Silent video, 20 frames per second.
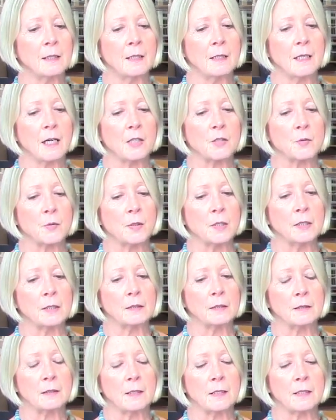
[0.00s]
a
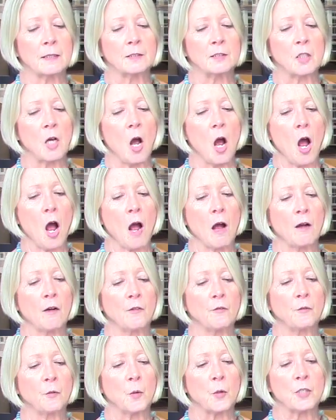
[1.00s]
drill, a saw,
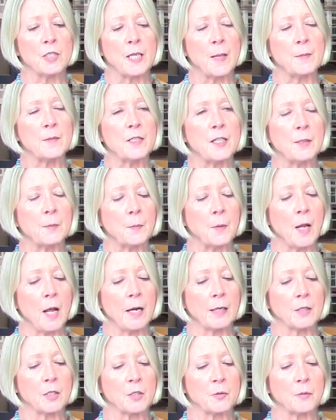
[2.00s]
forceps, and
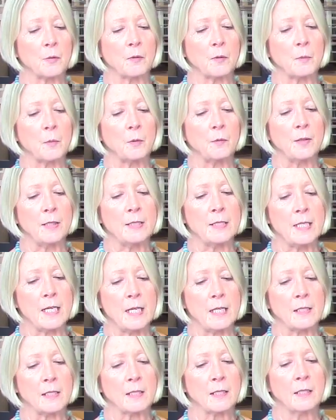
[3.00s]
pliers for removing
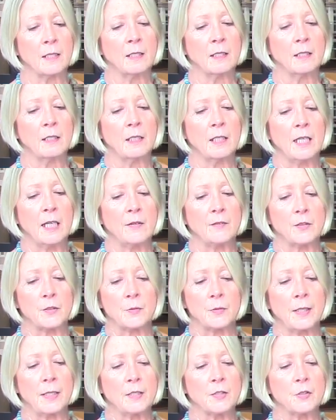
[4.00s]
teeth. If a
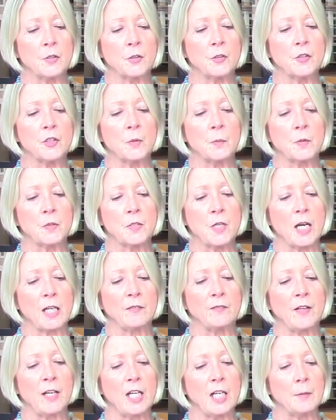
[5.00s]
trained surgeon was not
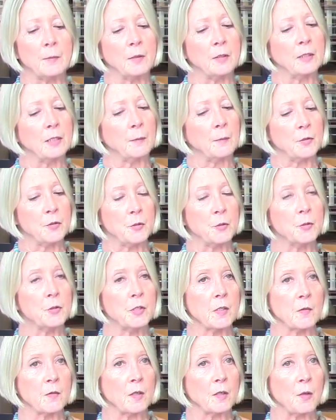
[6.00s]
available, it was
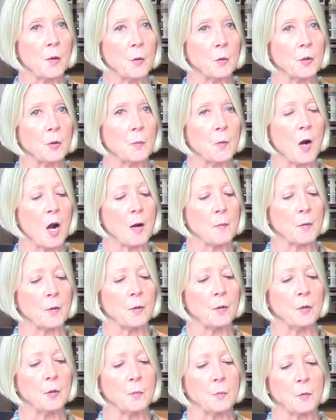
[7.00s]
usually the local barber
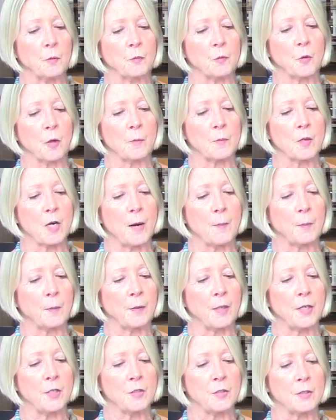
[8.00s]
who performed
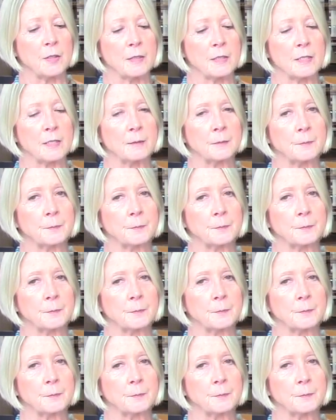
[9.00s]
operations.